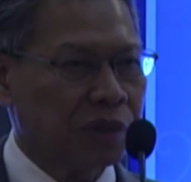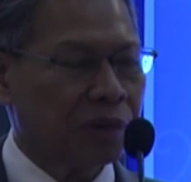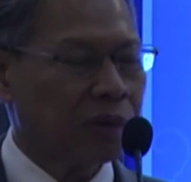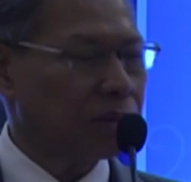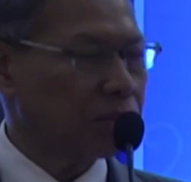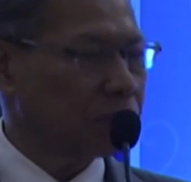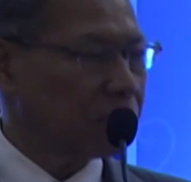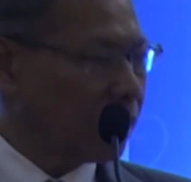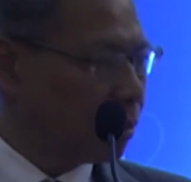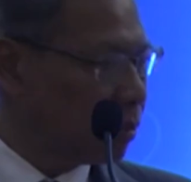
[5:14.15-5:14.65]
So
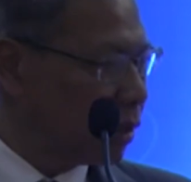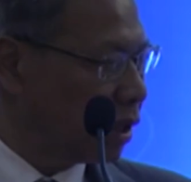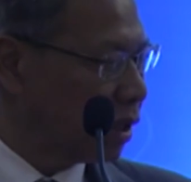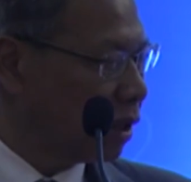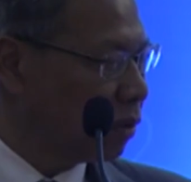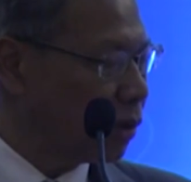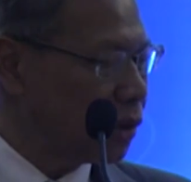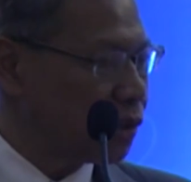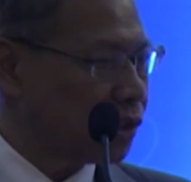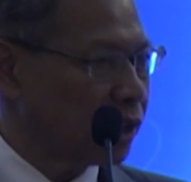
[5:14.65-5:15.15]
let
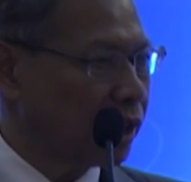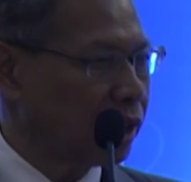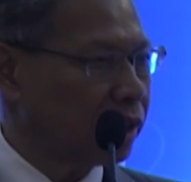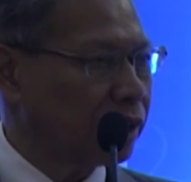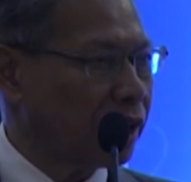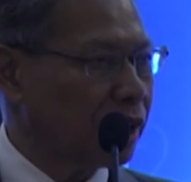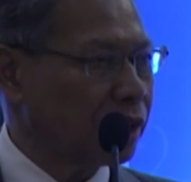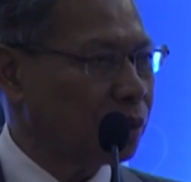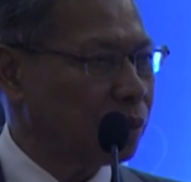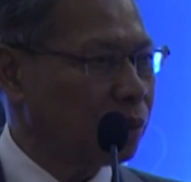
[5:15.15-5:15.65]
me once again
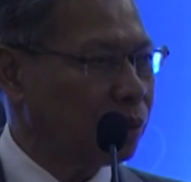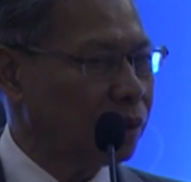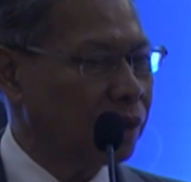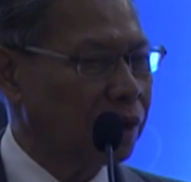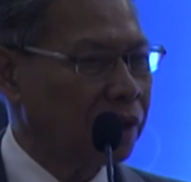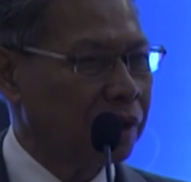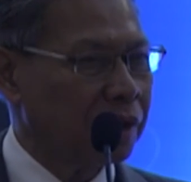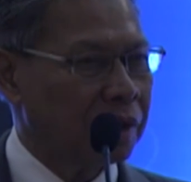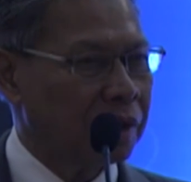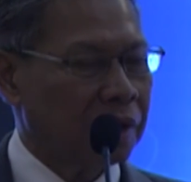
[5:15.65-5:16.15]
thank you
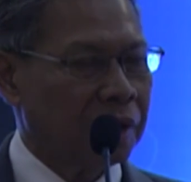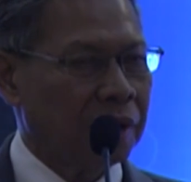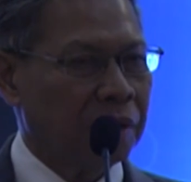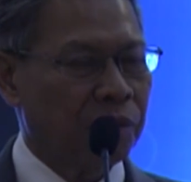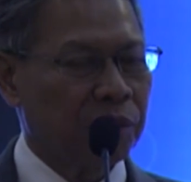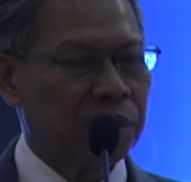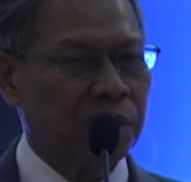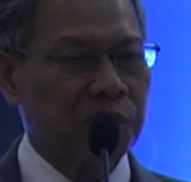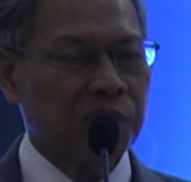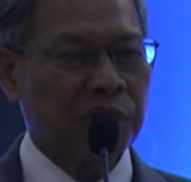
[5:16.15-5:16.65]
uh,
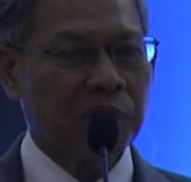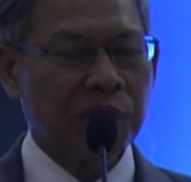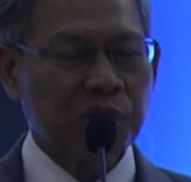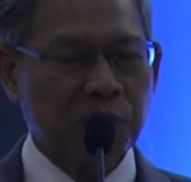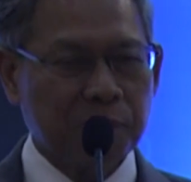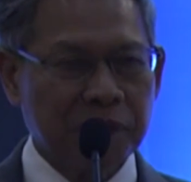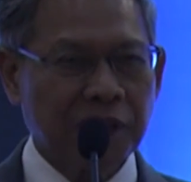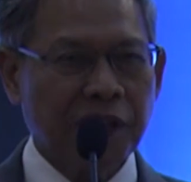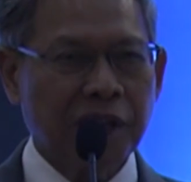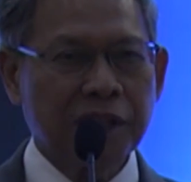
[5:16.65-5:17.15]
for your
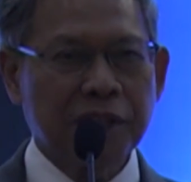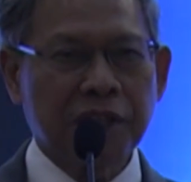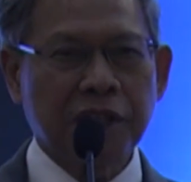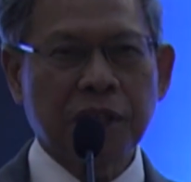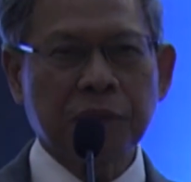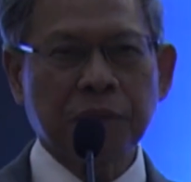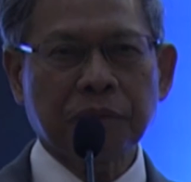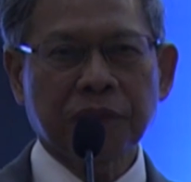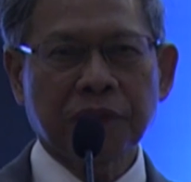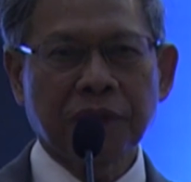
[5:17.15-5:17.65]

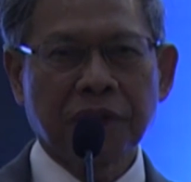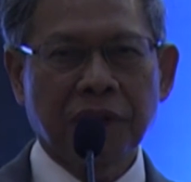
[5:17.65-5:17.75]
hospitality,